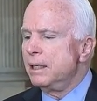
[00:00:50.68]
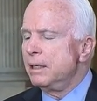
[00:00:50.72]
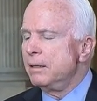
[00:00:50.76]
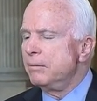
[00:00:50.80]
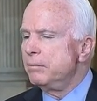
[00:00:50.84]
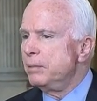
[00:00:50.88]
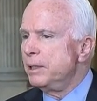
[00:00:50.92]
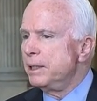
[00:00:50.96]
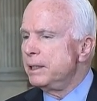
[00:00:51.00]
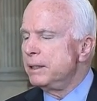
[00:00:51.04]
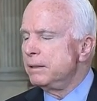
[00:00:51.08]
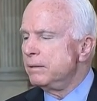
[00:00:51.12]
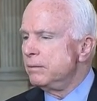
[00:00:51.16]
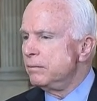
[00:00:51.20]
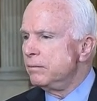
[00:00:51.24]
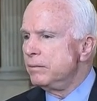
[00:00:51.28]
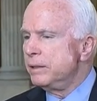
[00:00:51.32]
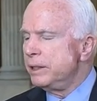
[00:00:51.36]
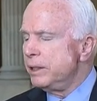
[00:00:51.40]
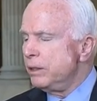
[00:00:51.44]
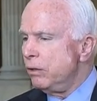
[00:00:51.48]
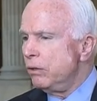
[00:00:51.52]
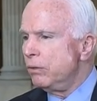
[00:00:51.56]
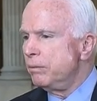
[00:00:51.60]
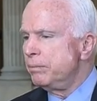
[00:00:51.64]
But
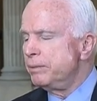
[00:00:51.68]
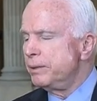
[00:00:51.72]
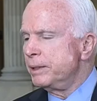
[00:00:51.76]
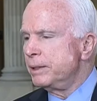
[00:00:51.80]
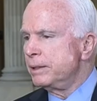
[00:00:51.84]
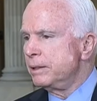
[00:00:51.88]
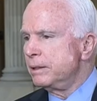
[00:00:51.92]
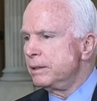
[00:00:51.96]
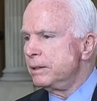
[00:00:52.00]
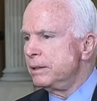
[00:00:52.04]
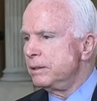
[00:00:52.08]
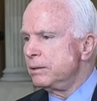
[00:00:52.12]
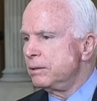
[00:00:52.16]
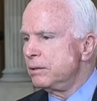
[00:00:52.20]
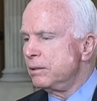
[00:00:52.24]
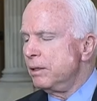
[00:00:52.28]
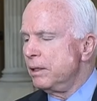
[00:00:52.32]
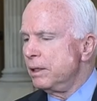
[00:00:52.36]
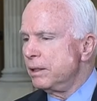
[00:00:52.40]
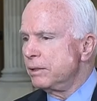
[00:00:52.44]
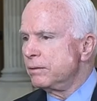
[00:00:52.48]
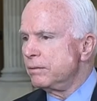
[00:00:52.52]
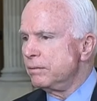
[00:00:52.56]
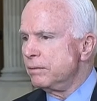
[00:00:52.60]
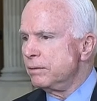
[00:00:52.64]
we hope that these
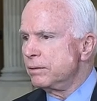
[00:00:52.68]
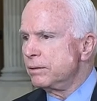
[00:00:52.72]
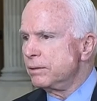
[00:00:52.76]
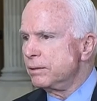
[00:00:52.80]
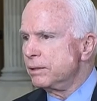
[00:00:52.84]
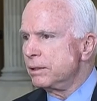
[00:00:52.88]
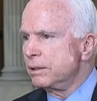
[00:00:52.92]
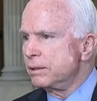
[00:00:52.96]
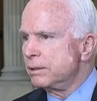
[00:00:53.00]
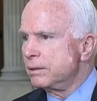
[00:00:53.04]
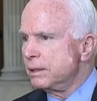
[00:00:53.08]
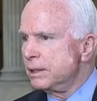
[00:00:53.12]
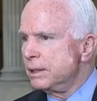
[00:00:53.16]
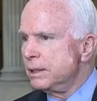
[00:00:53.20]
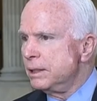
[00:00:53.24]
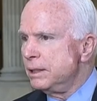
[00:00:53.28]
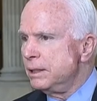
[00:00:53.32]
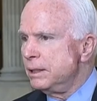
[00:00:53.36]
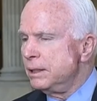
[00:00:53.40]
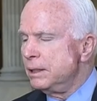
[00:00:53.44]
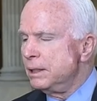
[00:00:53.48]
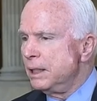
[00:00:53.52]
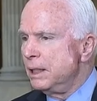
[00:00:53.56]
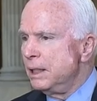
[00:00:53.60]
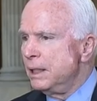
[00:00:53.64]
talks will succeed.